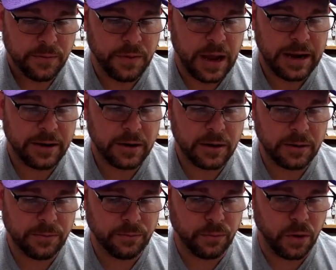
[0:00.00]

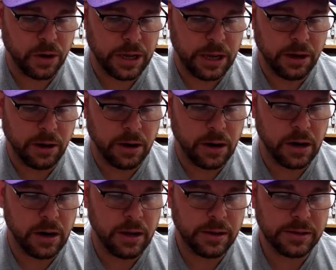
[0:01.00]
Weidner, rookie
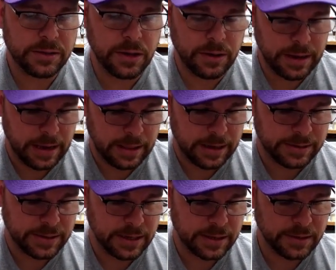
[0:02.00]
card. So, yeah, like I
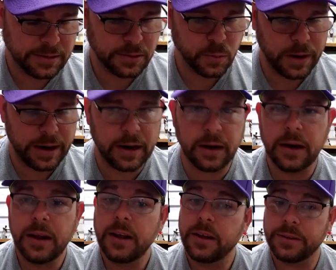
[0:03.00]
said, this is where
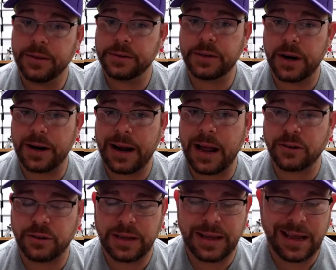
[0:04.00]
you started
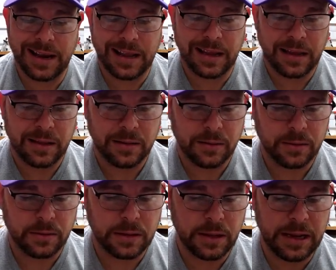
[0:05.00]
actually getting
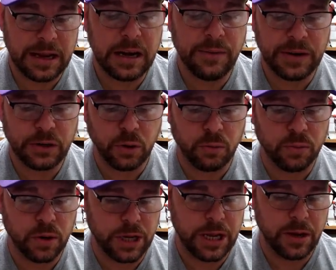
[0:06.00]
the individual
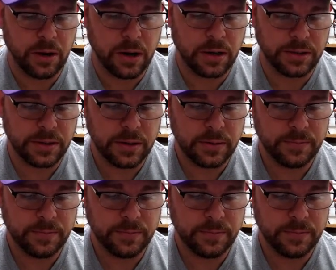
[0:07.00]
rookie cards.